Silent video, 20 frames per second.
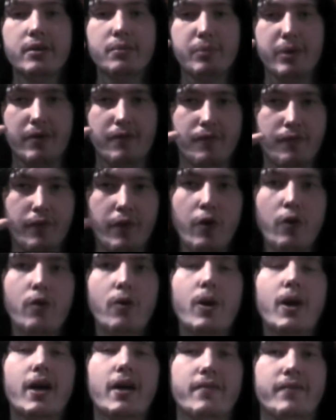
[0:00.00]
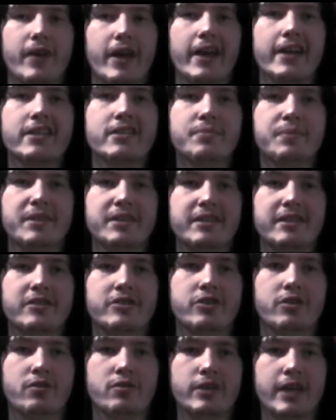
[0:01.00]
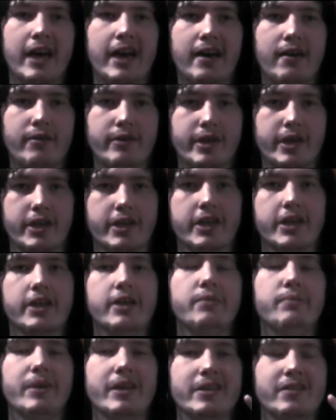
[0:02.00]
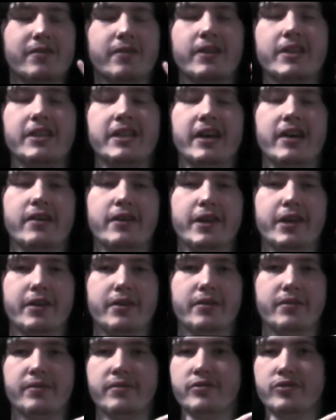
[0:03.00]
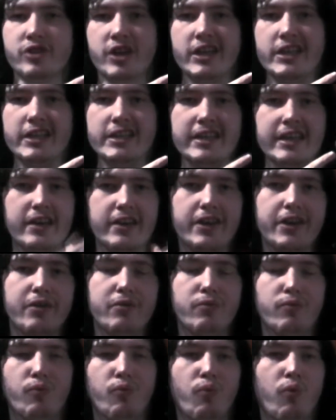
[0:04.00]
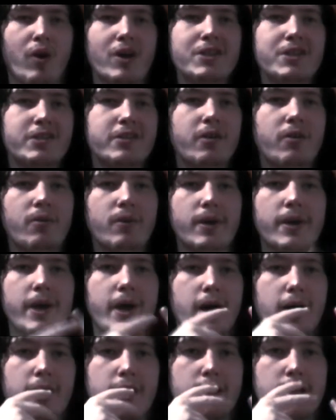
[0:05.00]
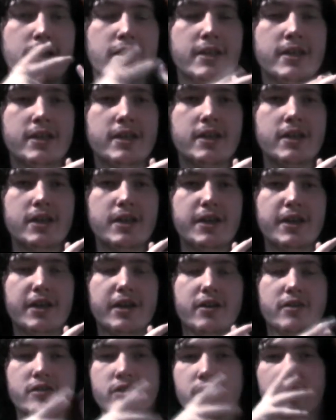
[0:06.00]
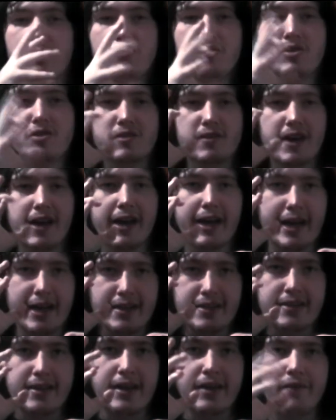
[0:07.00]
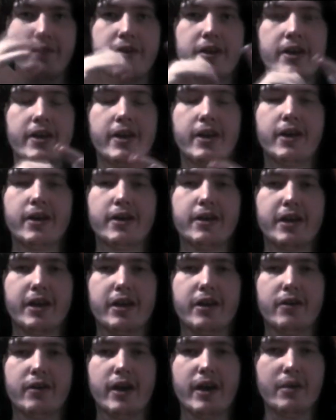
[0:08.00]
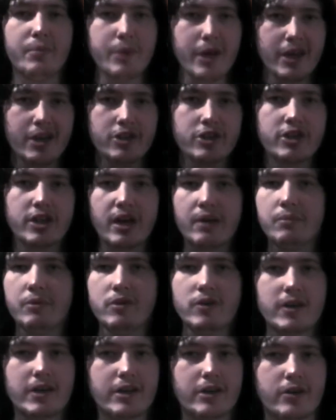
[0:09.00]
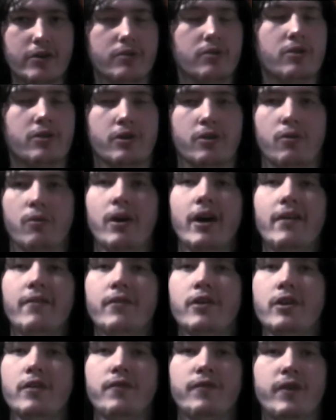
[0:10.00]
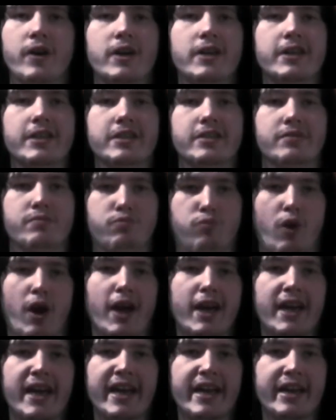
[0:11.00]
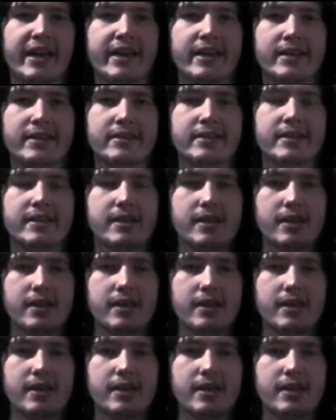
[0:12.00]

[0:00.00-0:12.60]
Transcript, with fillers: but full of expositional dialogue. Basically telling you, trying to tell you what's going on. You know, it's almost like as if, you know, M. Night Shyamalan or whoever the fuck is writing this,